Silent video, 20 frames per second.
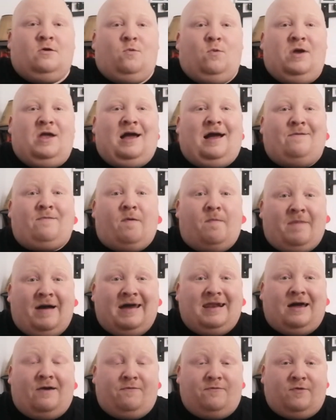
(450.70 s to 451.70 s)
We have a
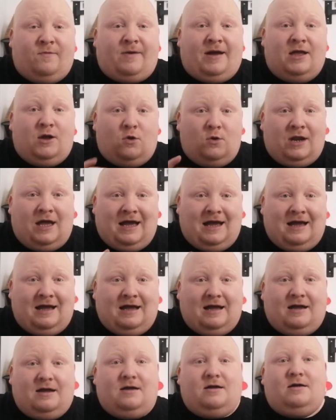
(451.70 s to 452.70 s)
man after my own
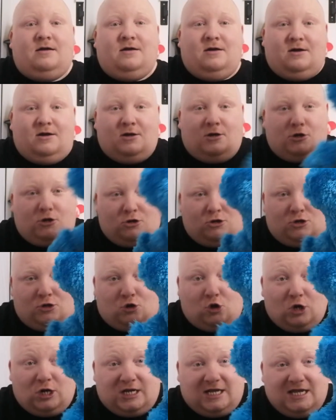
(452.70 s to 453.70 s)
heart,
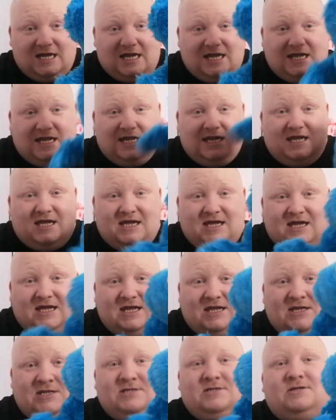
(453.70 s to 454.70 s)

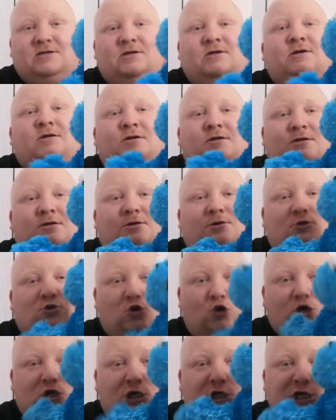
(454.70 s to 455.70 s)
Cookies.
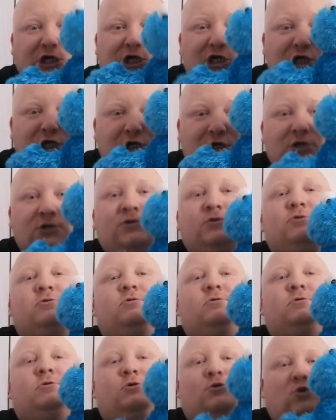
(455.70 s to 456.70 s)
Cookies.
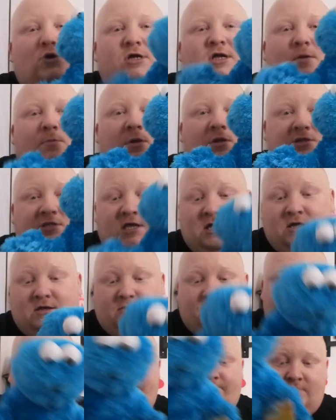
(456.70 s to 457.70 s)
Cookie Monster.
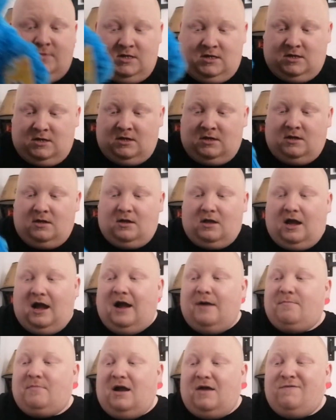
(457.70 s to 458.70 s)

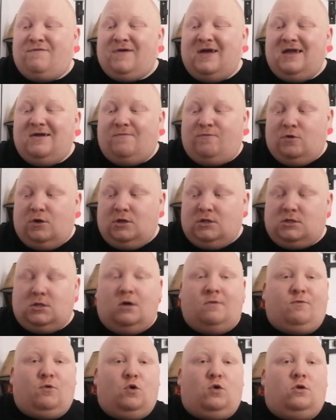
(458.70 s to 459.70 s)
And my favourite
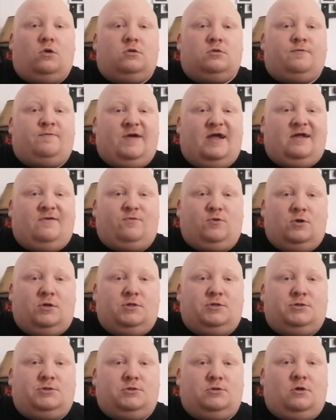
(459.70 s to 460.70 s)
of all
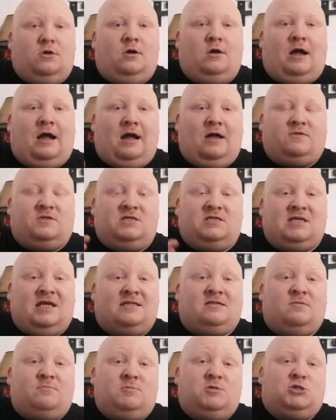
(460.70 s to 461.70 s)
favourites out of the
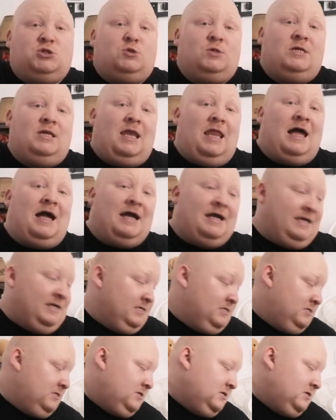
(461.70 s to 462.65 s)
Sesame Street line,